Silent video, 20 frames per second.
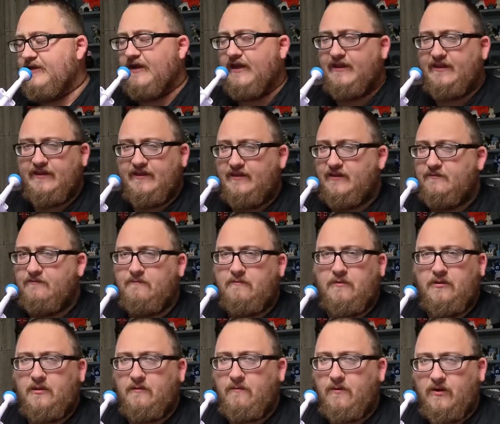And
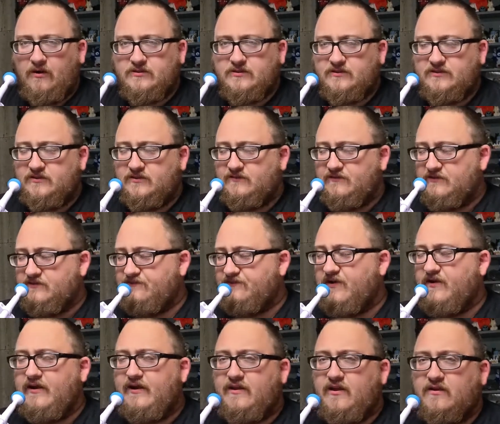the partials are just
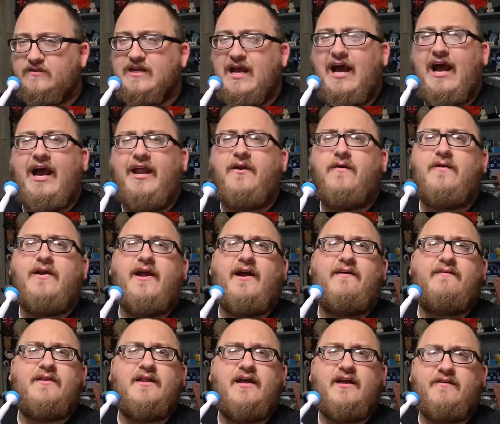very close. I don't
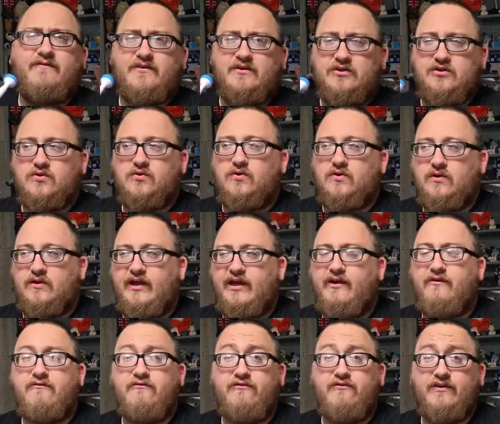have a lot of control. I
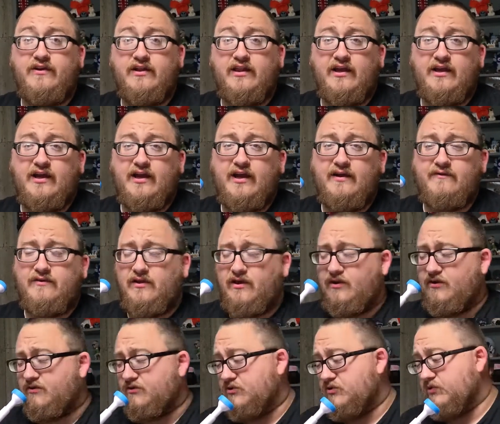don't feel like I have a lot
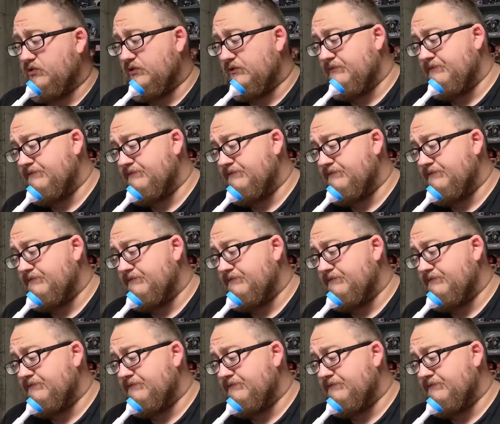of control.